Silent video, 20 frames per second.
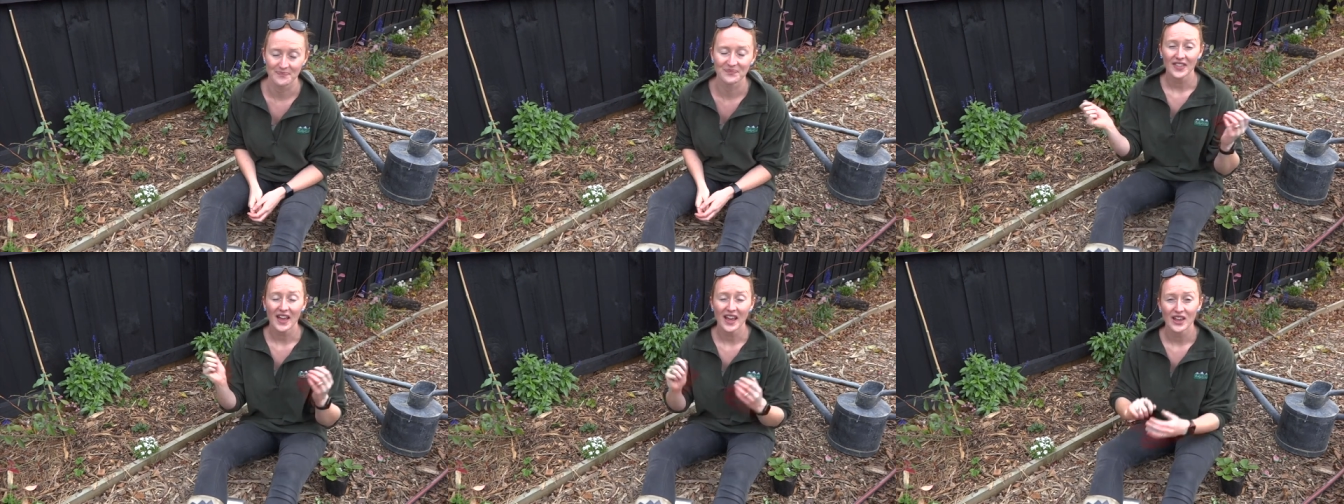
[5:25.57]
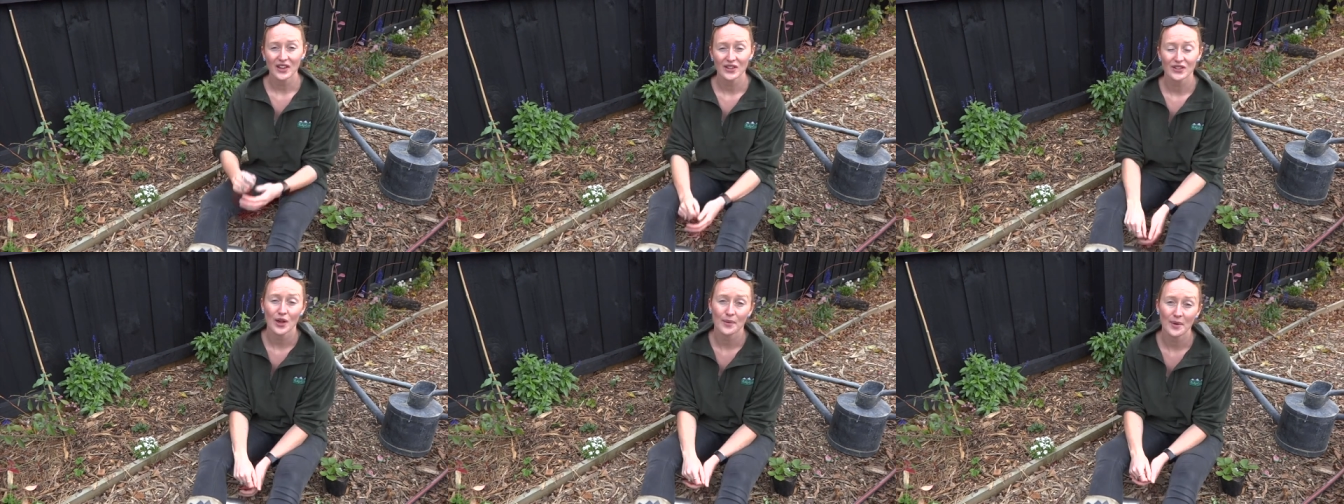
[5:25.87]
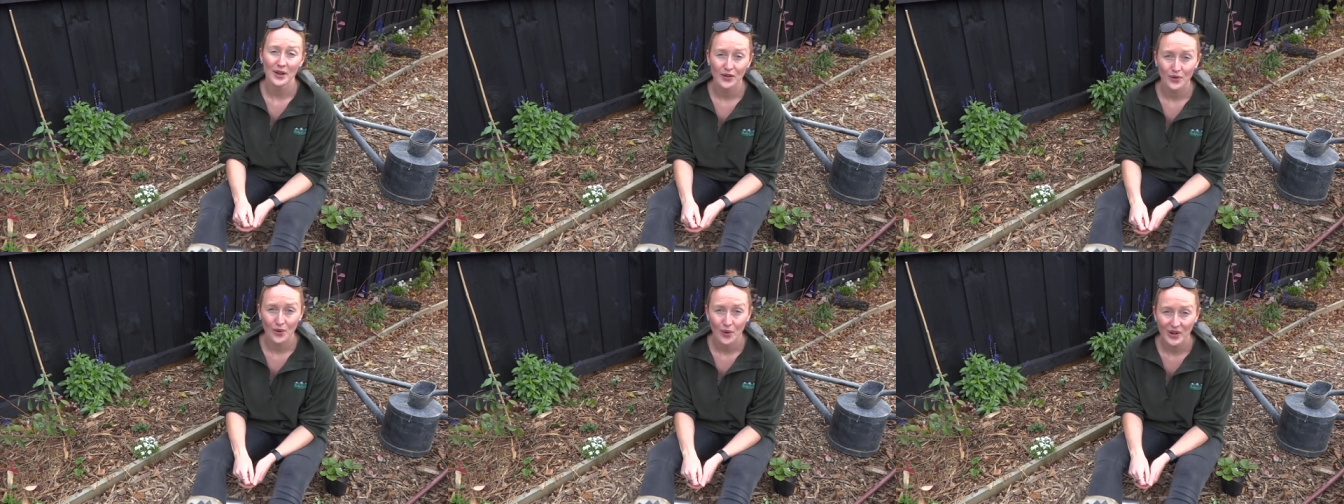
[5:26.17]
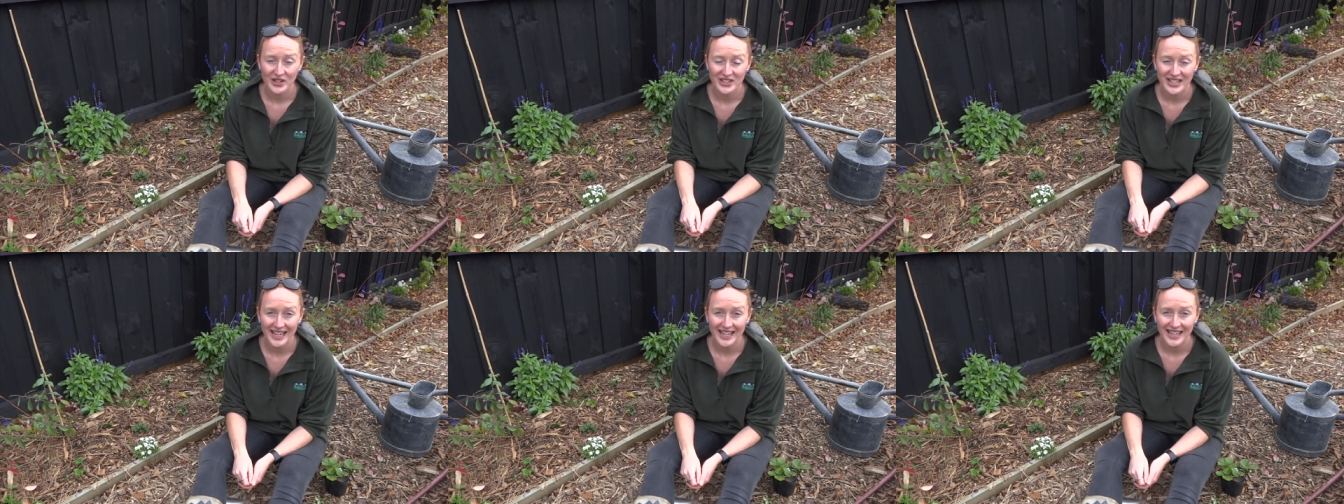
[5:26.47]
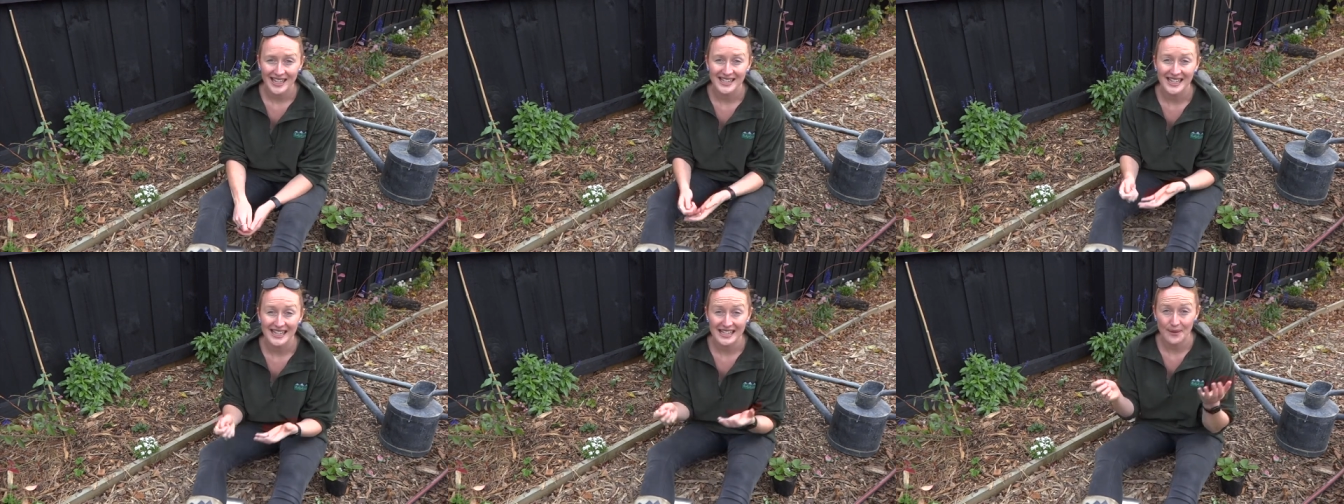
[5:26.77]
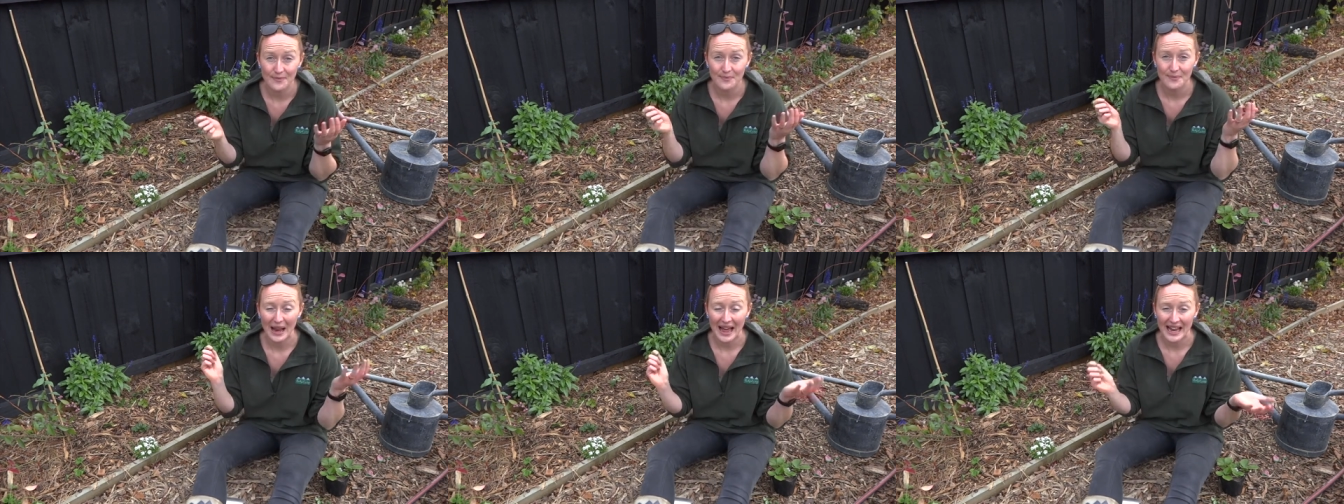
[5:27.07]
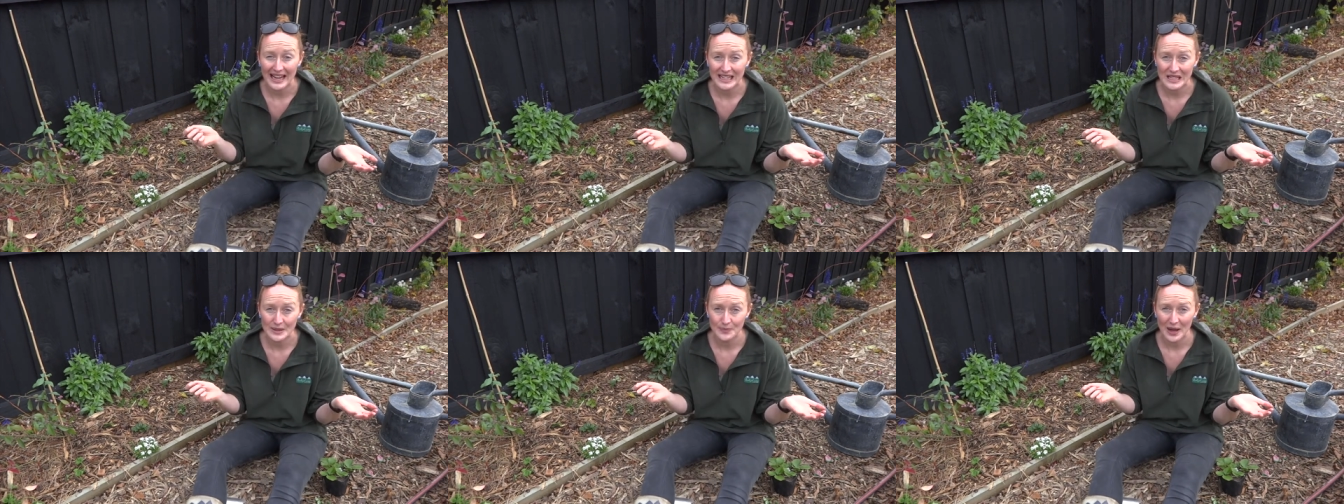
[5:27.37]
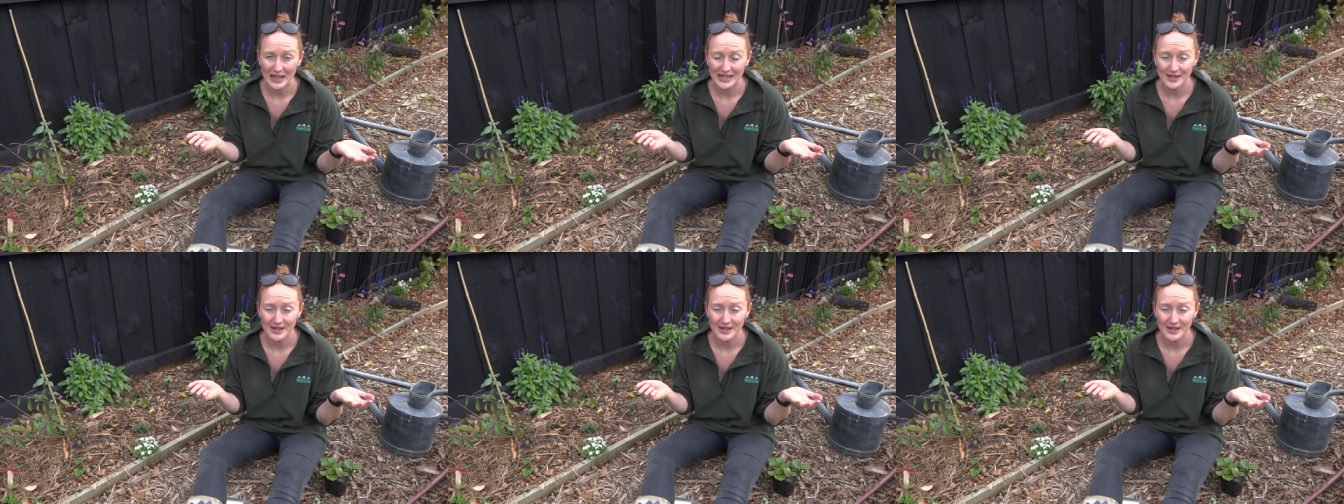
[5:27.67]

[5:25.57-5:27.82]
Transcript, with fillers: Thank you so much for watching. Since I'm planning to buy